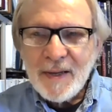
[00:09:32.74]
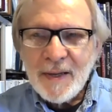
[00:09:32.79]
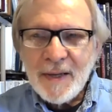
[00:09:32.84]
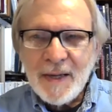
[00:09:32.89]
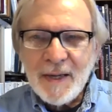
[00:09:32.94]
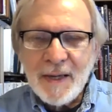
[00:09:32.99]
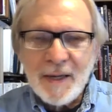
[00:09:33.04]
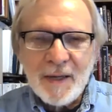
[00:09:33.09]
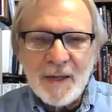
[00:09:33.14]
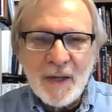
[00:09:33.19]

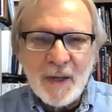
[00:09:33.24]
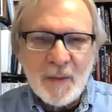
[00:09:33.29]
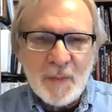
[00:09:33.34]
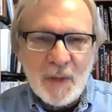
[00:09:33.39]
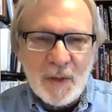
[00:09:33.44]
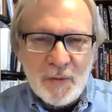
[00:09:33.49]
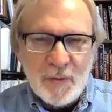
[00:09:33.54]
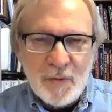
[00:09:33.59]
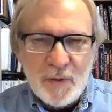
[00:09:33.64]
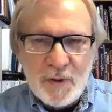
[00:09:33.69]
And I'm
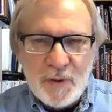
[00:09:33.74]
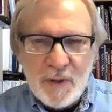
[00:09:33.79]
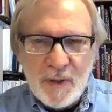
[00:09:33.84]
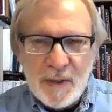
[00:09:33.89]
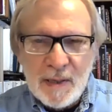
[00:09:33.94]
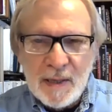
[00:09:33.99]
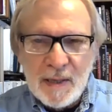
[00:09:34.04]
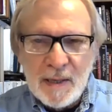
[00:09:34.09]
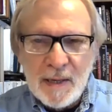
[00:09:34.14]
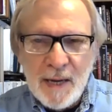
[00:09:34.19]

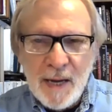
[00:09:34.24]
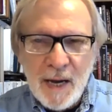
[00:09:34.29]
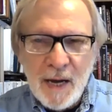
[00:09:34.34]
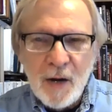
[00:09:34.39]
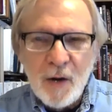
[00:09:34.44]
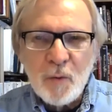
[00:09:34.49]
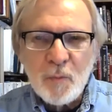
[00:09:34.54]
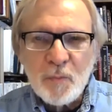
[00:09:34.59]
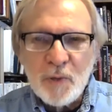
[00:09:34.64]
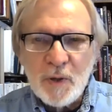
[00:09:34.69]
interested in
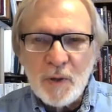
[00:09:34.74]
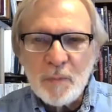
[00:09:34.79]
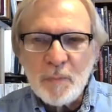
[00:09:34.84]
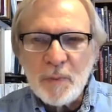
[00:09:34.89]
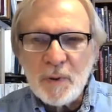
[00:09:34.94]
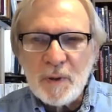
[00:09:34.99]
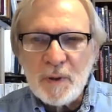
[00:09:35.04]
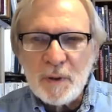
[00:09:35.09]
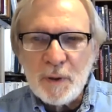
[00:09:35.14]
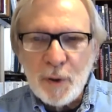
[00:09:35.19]
how
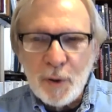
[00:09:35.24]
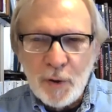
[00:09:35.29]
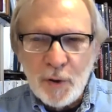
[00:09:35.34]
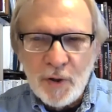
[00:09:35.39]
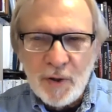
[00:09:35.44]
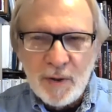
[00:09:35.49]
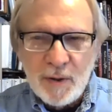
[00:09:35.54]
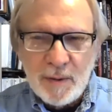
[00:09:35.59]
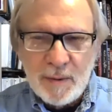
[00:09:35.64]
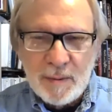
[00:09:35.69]
people
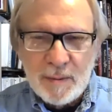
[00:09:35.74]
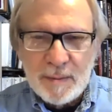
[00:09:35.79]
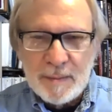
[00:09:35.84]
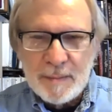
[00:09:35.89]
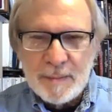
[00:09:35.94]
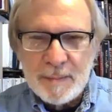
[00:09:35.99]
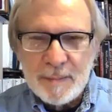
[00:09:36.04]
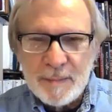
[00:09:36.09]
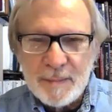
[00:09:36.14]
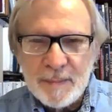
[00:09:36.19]
learn
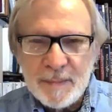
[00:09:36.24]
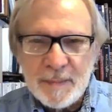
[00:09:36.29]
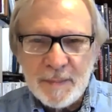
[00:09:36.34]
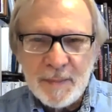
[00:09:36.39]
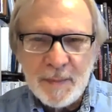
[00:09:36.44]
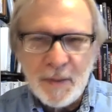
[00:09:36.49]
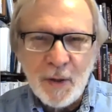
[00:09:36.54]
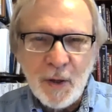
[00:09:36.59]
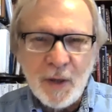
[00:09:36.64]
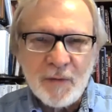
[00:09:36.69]

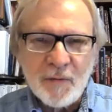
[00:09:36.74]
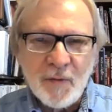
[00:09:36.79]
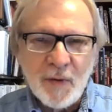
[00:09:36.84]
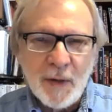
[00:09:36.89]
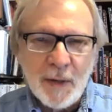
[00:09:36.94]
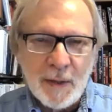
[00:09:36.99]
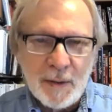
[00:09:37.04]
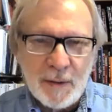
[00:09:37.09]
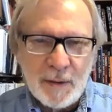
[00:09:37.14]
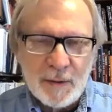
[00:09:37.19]

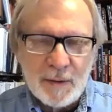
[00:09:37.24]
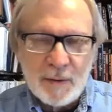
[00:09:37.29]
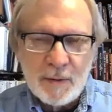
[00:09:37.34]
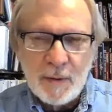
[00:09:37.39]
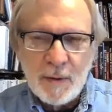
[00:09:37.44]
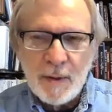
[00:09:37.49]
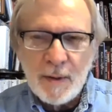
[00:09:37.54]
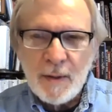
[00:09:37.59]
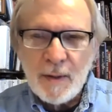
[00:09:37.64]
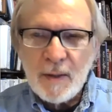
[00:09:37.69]
nonviolence.
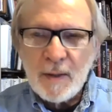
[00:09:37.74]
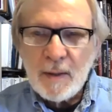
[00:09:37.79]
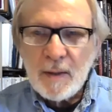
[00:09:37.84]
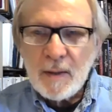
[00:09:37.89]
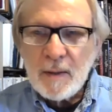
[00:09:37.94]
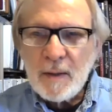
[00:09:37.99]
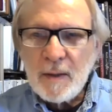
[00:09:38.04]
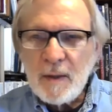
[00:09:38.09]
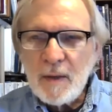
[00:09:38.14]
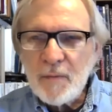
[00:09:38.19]

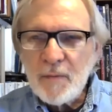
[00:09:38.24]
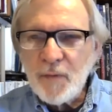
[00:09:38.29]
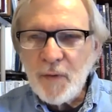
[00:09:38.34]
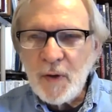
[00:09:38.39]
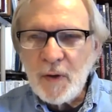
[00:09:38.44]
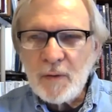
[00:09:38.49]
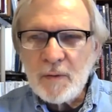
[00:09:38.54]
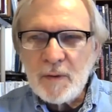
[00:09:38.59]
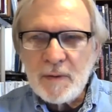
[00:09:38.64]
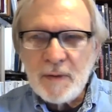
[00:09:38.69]
And I
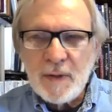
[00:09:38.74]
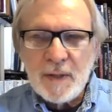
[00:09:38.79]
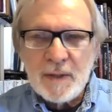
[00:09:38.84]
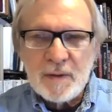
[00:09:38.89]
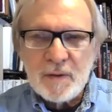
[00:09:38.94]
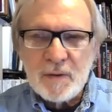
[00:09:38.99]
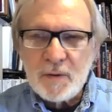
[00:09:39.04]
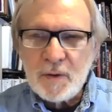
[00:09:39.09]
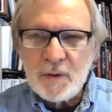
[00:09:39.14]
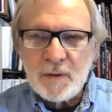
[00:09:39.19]
found that
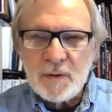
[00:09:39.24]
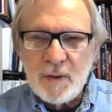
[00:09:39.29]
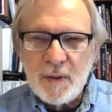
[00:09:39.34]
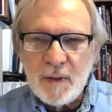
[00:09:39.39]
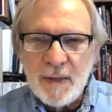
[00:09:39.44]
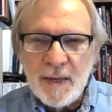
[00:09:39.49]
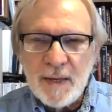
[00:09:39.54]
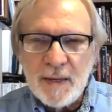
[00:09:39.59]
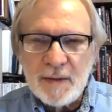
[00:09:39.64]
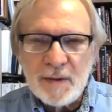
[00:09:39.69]
that's just
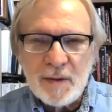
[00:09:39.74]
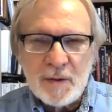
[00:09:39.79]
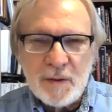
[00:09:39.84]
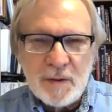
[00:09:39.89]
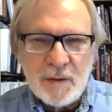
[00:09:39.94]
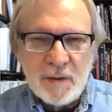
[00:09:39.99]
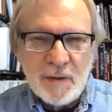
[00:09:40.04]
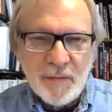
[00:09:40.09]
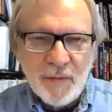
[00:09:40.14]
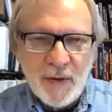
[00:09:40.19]
an
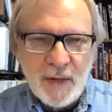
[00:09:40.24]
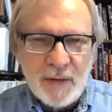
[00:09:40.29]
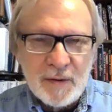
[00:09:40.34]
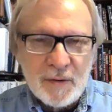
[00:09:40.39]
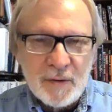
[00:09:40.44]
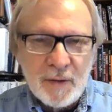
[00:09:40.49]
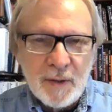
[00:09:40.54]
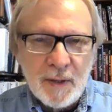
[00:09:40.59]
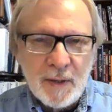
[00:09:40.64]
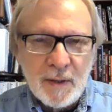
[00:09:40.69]
endlessly
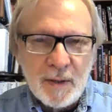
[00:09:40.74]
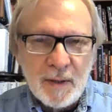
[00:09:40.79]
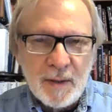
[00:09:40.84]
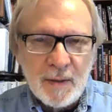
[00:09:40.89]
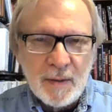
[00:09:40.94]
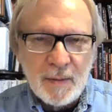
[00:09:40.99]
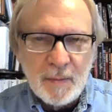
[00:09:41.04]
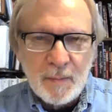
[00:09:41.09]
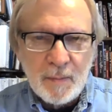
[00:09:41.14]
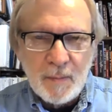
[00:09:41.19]

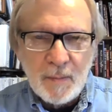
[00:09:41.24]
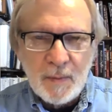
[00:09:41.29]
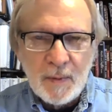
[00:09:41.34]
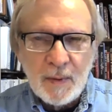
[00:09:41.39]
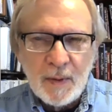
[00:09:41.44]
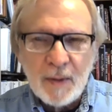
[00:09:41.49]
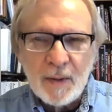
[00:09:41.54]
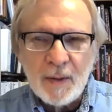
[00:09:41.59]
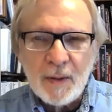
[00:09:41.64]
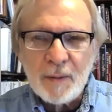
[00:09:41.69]
fascinating
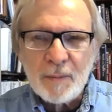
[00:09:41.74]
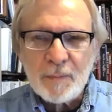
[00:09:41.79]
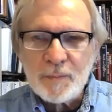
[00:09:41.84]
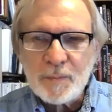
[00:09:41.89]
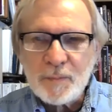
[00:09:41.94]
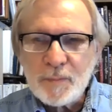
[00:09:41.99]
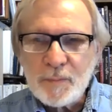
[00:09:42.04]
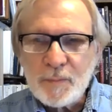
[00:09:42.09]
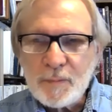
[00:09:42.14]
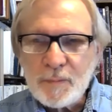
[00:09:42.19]
um,
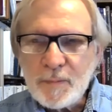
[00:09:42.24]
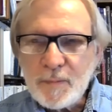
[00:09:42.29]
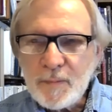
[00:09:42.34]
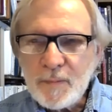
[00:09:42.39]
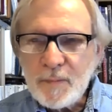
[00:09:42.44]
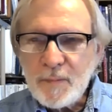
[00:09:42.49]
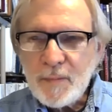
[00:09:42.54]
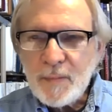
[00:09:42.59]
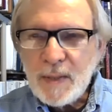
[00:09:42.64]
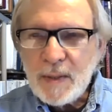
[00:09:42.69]

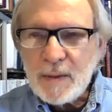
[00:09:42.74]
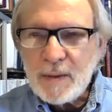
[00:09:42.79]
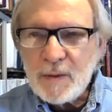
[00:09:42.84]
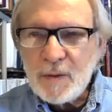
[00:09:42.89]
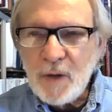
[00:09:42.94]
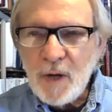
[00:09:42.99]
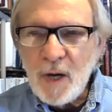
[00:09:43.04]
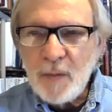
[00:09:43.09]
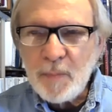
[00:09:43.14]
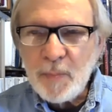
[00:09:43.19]

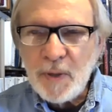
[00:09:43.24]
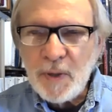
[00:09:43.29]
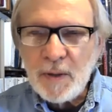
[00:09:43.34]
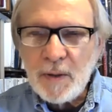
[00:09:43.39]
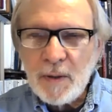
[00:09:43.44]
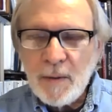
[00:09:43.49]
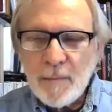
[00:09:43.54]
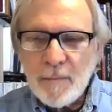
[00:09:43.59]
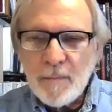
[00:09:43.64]
topic.